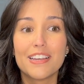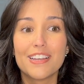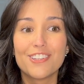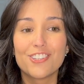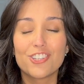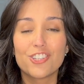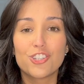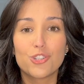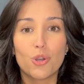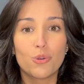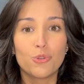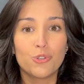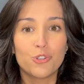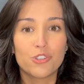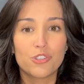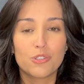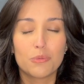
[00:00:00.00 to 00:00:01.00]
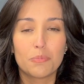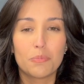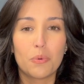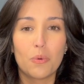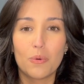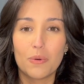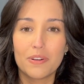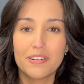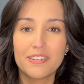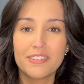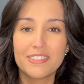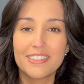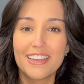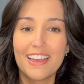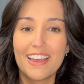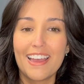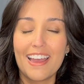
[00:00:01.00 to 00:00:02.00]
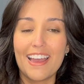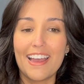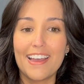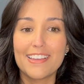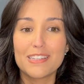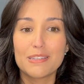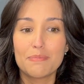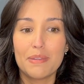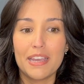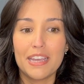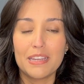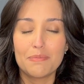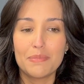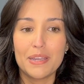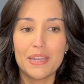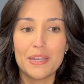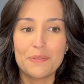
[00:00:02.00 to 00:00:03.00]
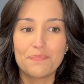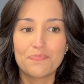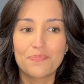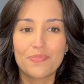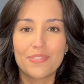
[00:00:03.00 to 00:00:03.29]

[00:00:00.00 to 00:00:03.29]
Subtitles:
just shown your support has made me